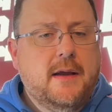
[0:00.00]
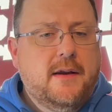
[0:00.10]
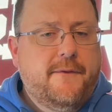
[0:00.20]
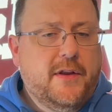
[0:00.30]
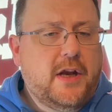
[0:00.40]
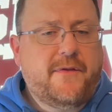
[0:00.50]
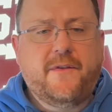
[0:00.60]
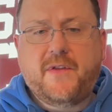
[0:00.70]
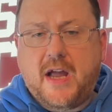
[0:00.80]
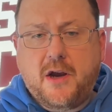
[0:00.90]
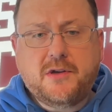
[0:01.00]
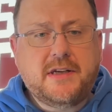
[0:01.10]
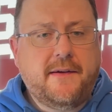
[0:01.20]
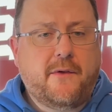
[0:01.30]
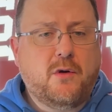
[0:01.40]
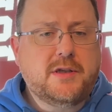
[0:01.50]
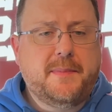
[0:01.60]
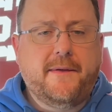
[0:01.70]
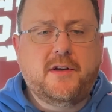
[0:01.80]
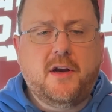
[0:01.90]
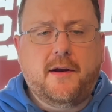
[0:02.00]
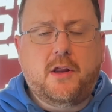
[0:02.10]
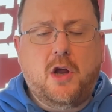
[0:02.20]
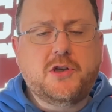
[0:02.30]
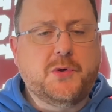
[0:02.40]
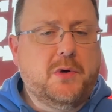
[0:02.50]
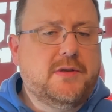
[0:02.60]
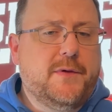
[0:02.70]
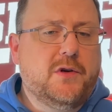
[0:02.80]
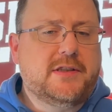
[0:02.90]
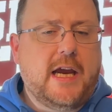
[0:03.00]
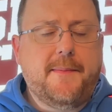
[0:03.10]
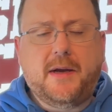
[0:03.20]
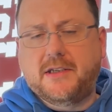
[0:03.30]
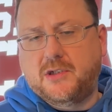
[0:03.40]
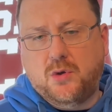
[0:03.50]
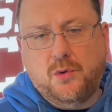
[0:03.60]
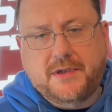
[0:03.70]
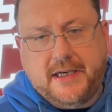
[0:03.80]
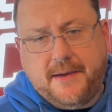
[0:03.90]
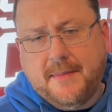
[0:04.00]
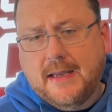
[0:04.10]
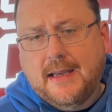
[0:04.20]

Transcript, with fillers: Philadelphia Flyers, and of course, it'll be uh, Claude Giroux's first game against his old team.